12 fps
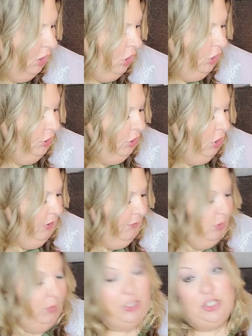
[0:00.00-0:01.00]
So if
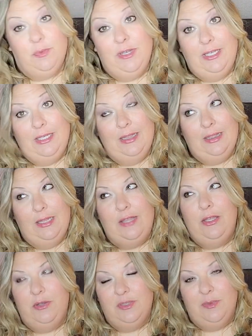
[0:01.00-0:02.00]
you watched my, I
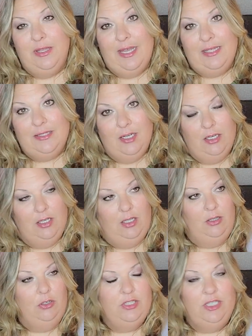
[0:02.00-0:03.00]
think it was my last
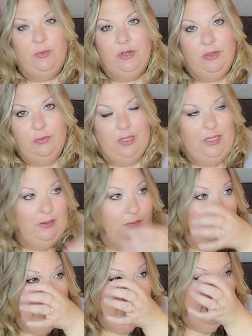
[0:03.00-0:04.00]
haul or somewhere in
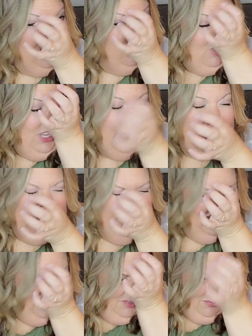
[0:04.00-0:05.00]
like last week,
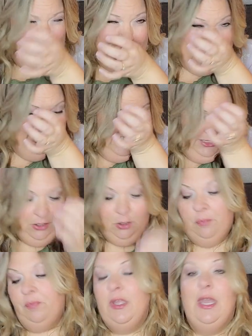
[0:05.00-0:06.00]
Sorry, my nose has a
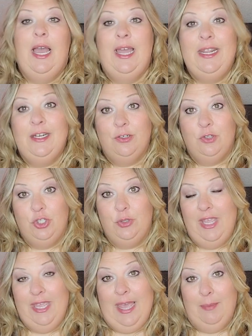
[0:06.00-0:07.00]
tickle. I need to
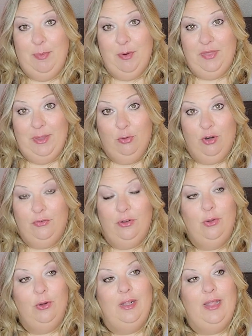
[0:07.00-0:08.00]
do a happy birthday board for
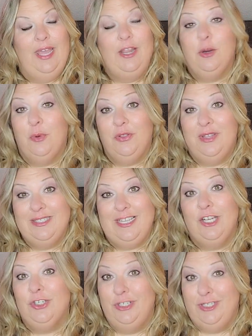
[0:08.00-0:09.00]
Lorelai. Her birthday is
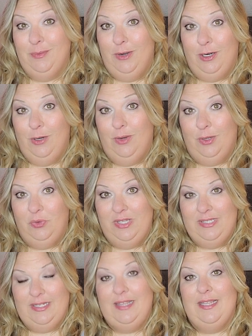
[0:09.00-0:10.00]
actually tomorrow on
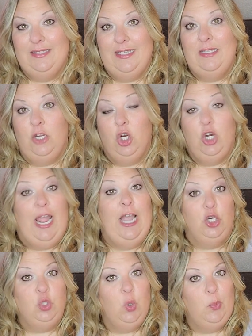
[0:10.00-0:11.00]
Wednesday. That's like her
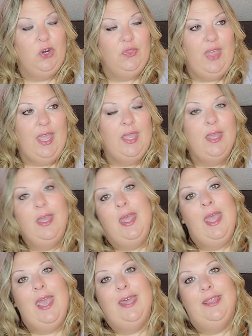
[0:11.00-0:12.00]
actual birthday.
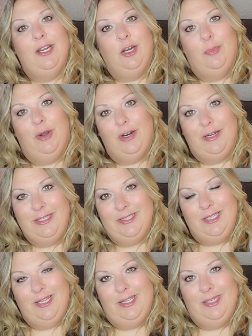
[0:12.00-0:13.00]
And then her party is
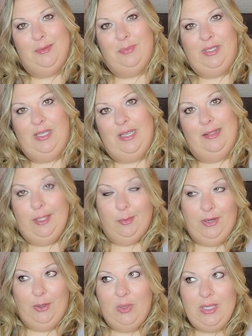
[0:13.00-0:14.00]
going to end up being Labor Day